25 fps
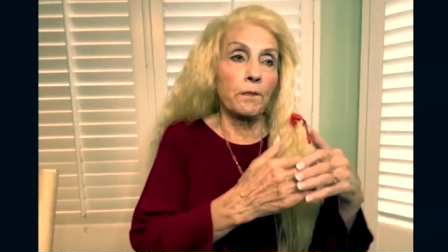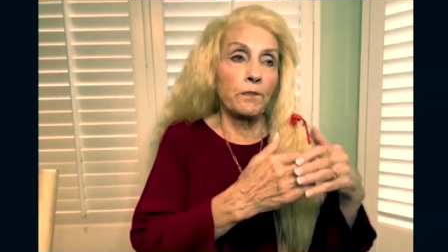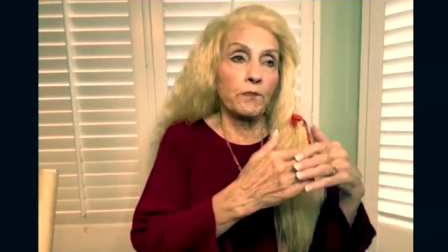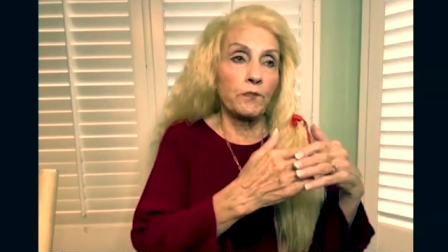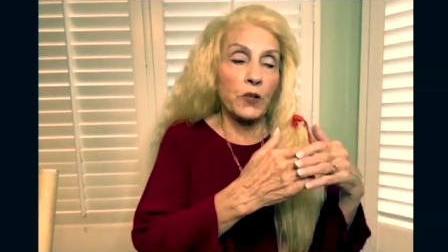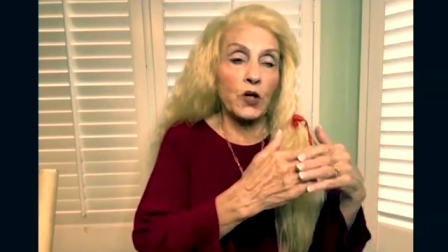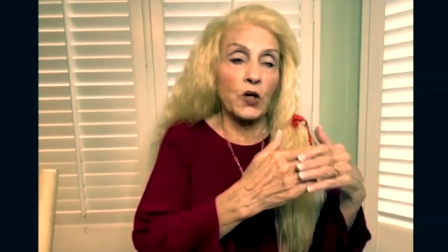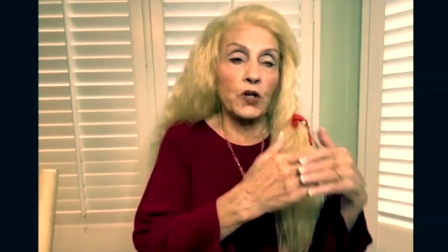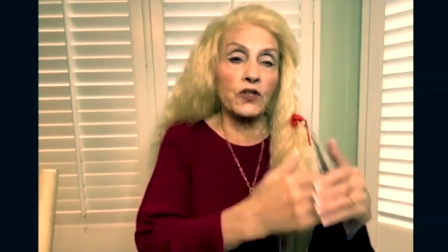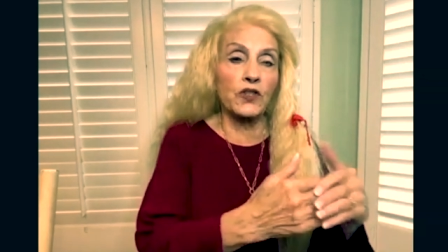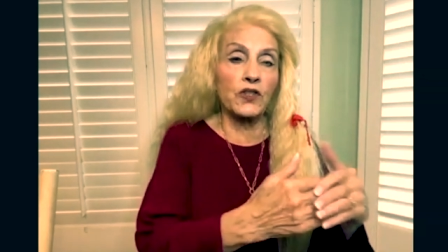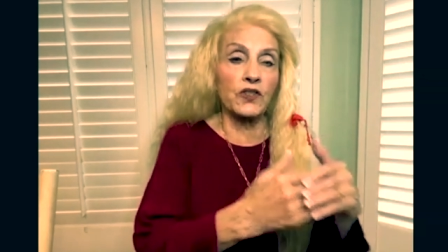
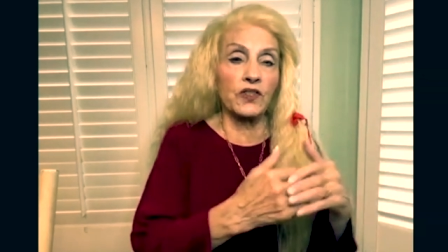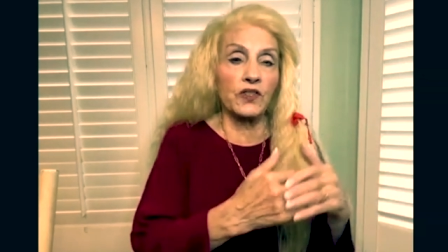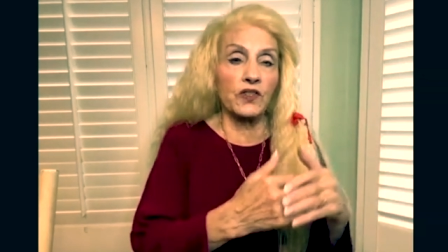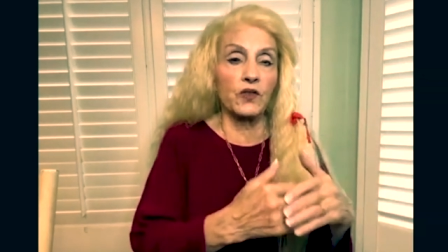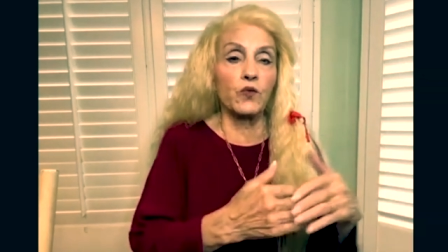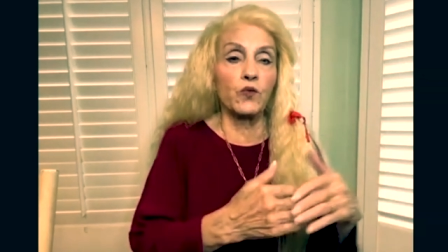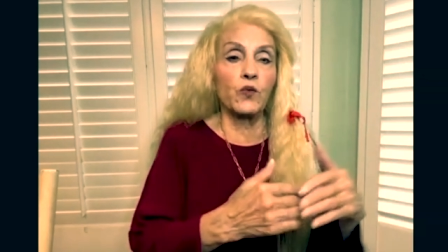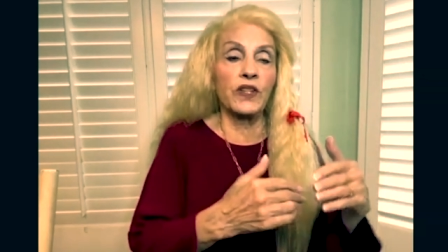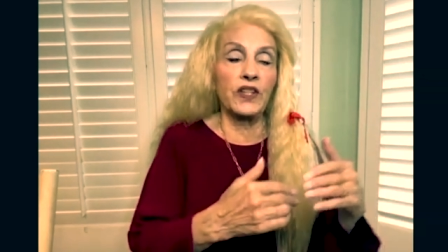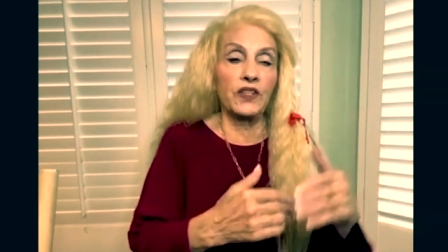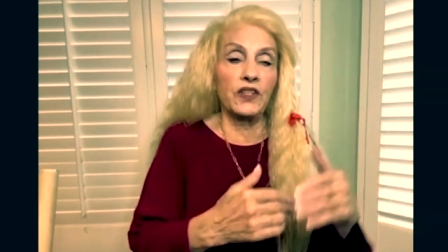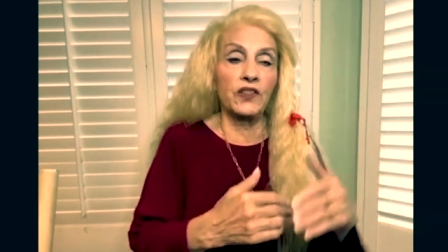purchases
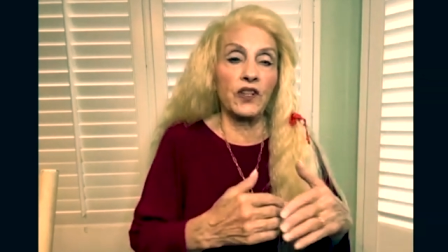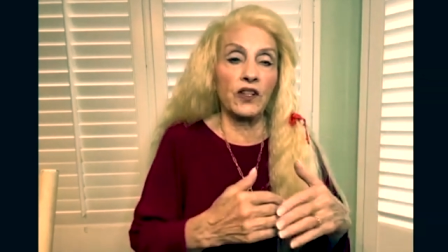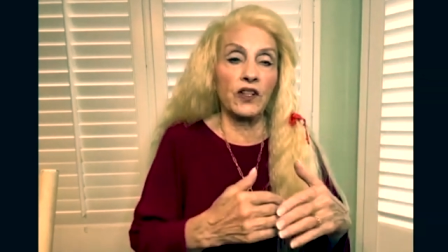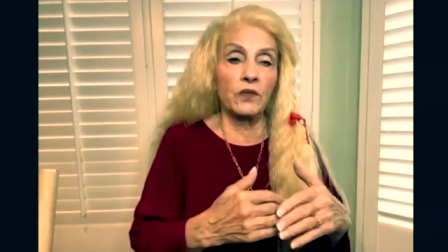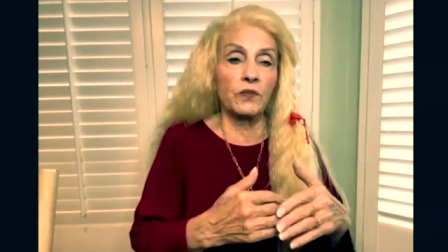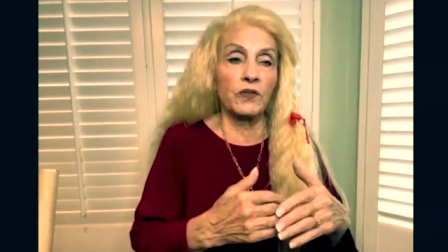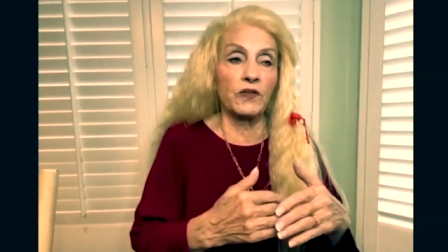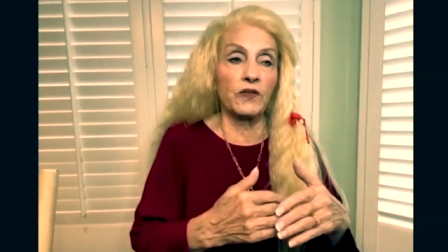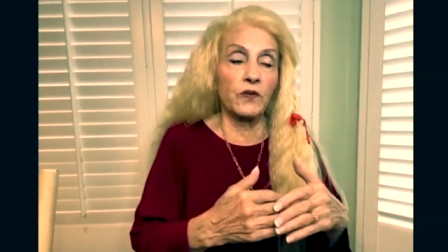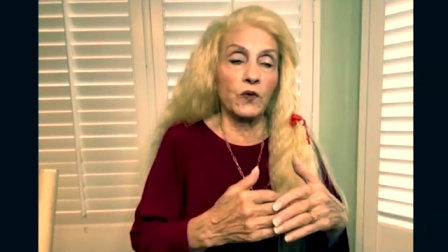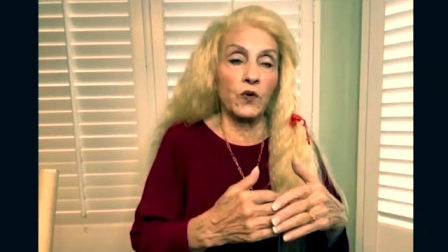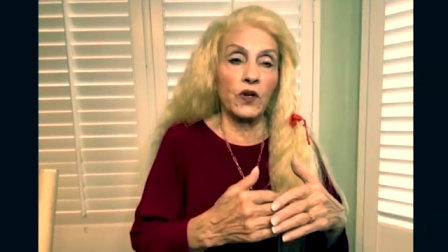with each other
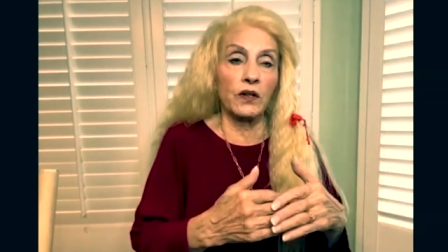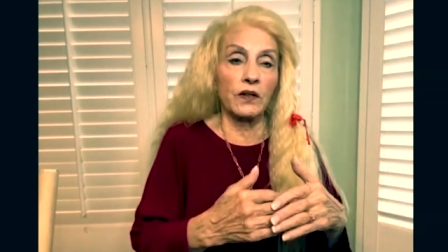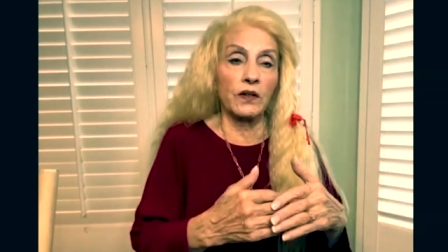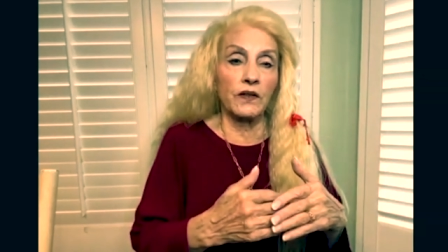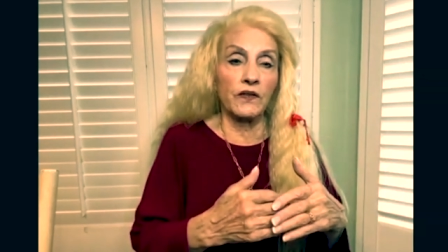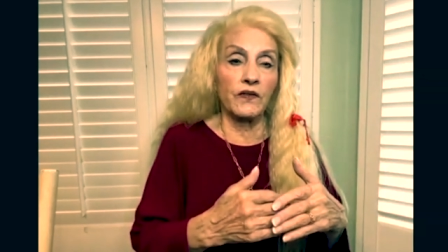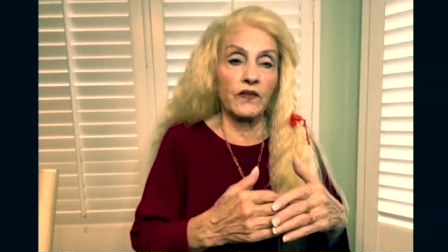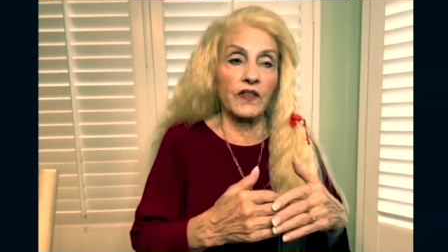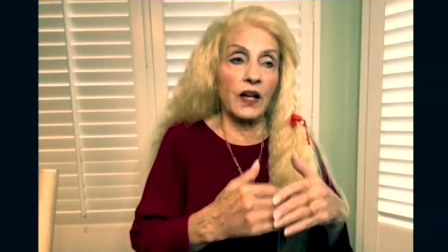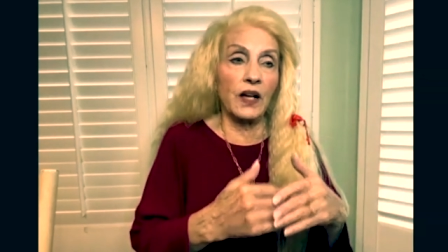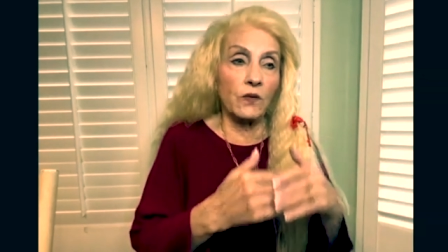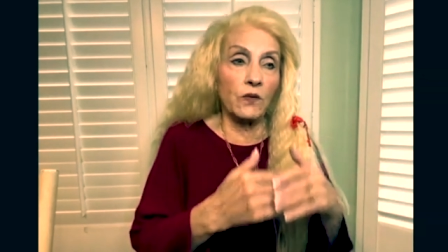before
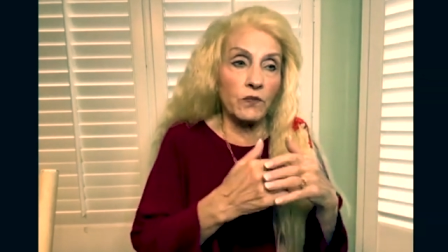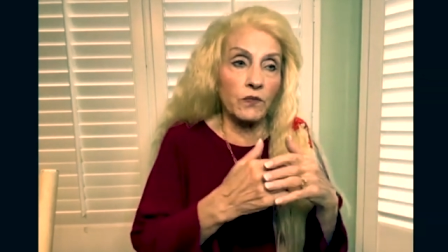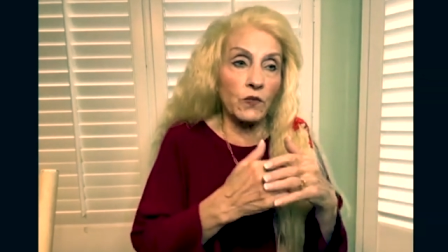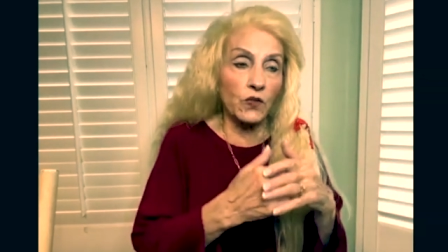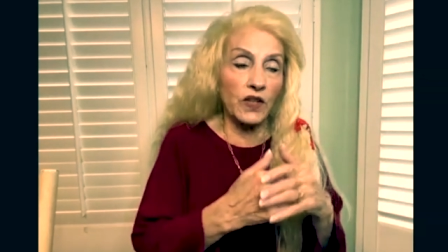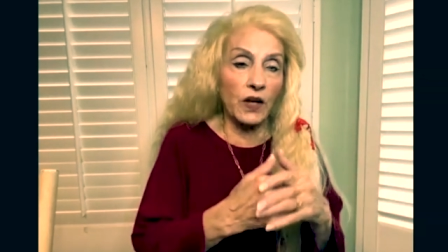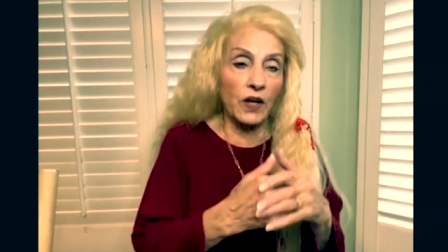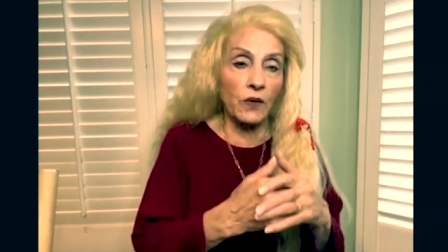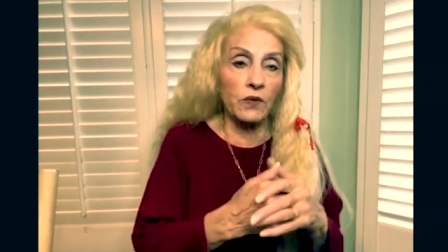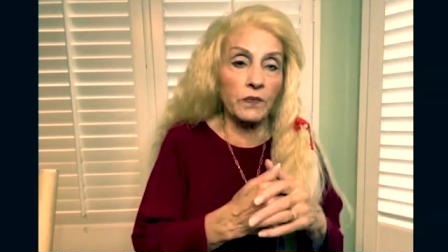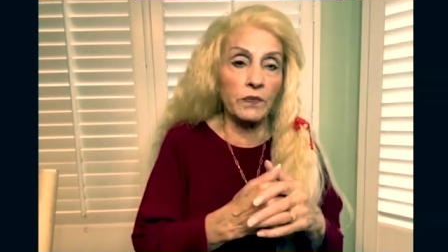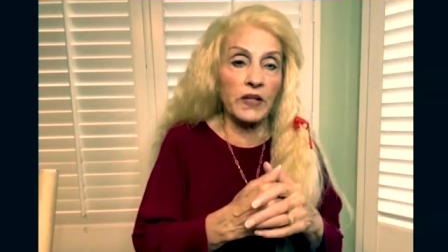that
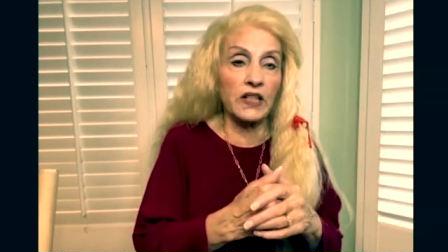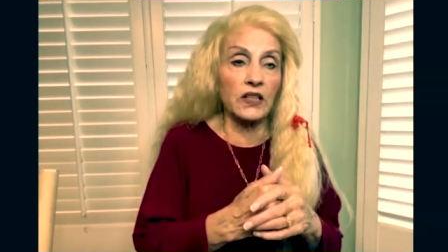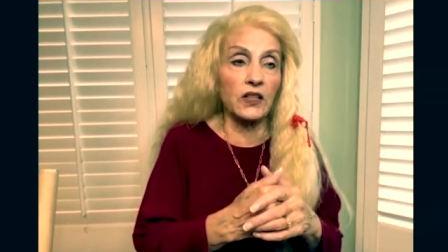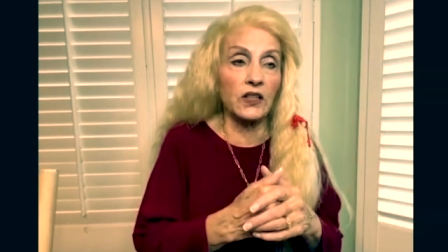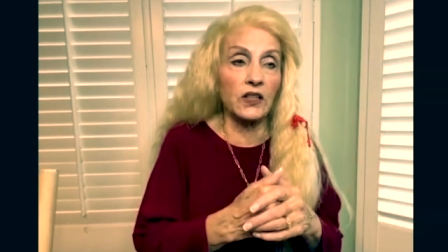that would mean a